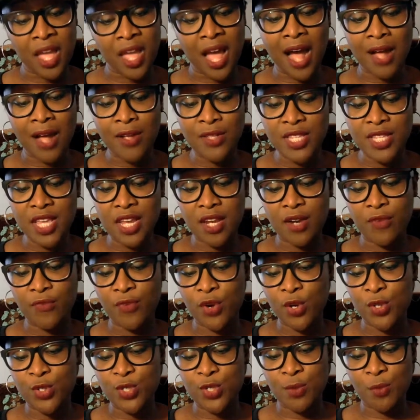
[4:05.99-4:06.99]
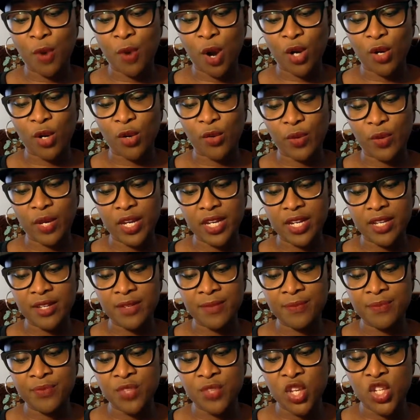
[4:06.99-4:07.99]
I'll take a frozen
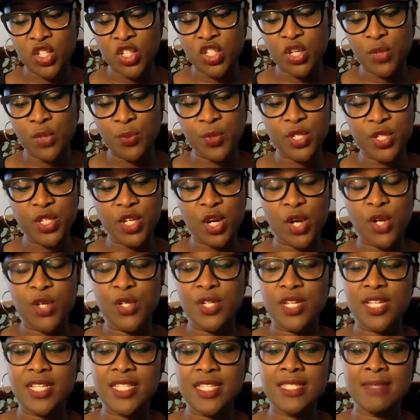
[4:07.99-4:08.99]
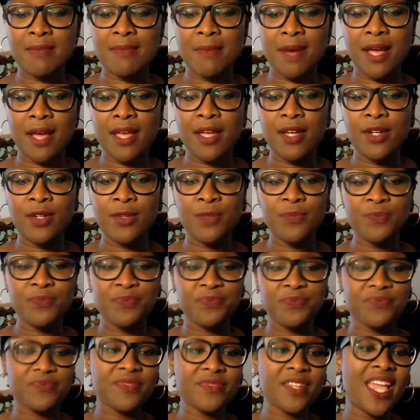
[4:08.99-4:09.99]
margarita. She returned his smile.
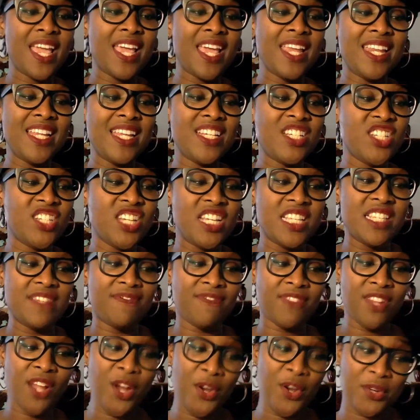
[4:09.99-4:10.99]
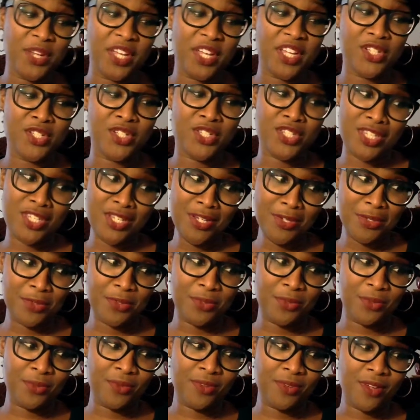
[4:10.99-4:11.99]
And she's flirting,
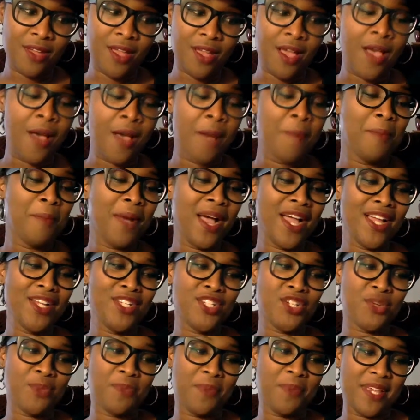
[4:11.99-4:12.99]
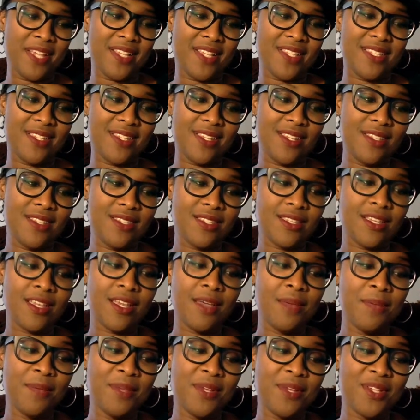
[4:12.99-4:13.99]
too. Mind your business,
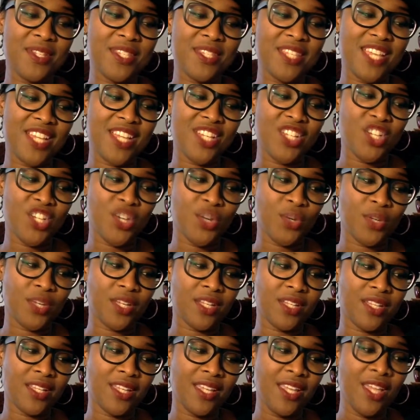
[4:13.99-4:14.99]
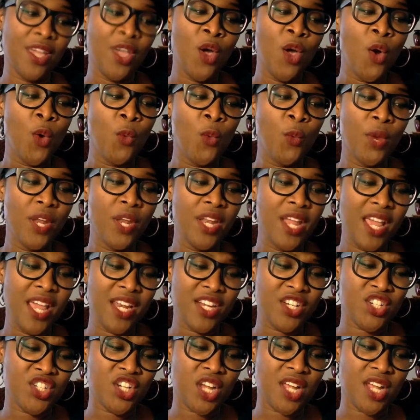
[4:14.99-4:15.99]
Camille said jokingly. When
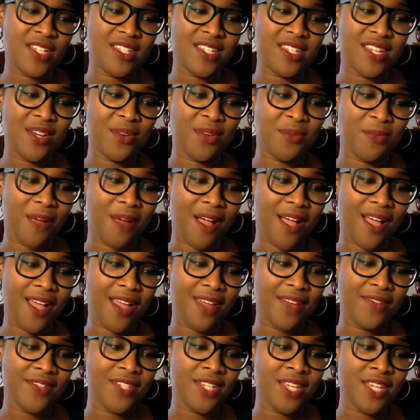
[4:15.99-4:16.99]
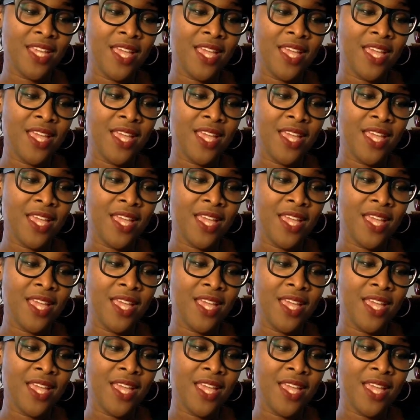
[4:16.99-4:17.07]
had Ashanta arrived?